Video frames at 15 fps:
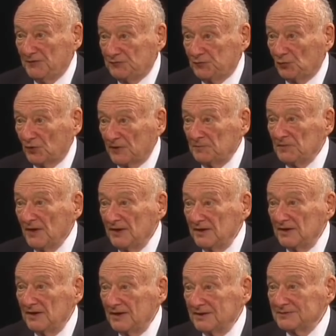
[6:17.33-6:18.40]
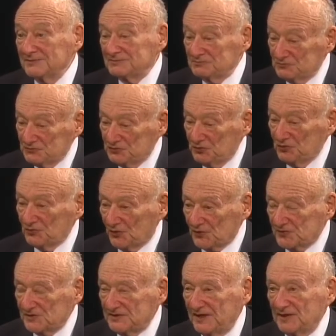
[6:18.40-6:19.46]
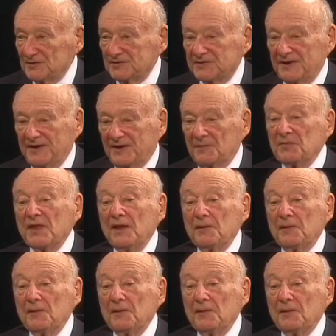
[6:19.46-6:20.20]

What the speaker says: for universal health care.